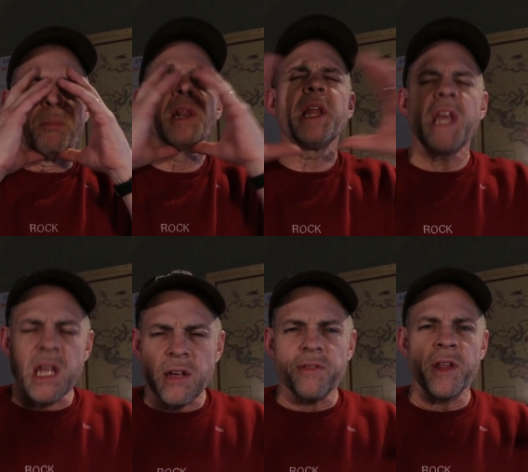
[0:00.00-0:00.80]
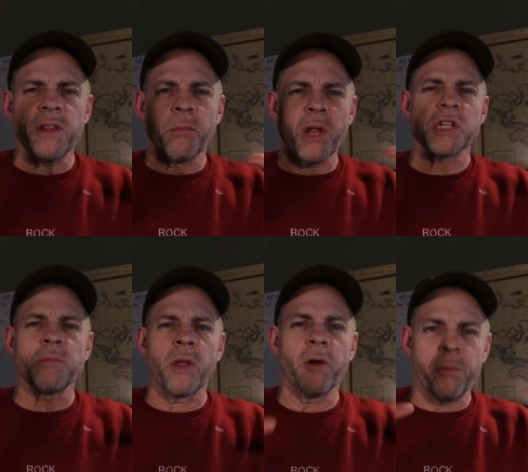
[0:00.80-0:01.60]
believe that the Blessed
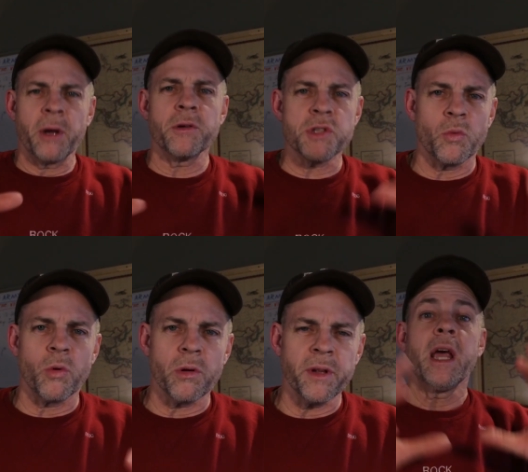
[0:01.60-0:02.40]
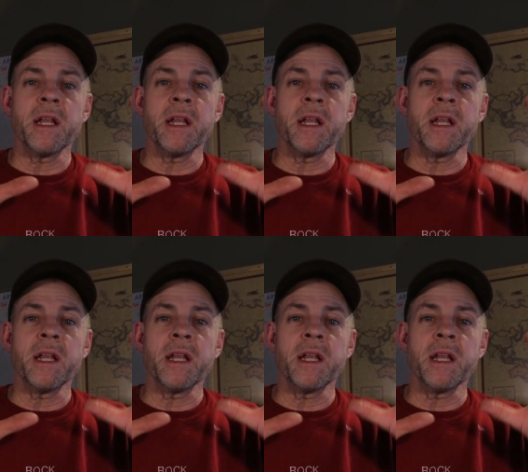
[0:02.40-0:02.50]
Mother appears in the world.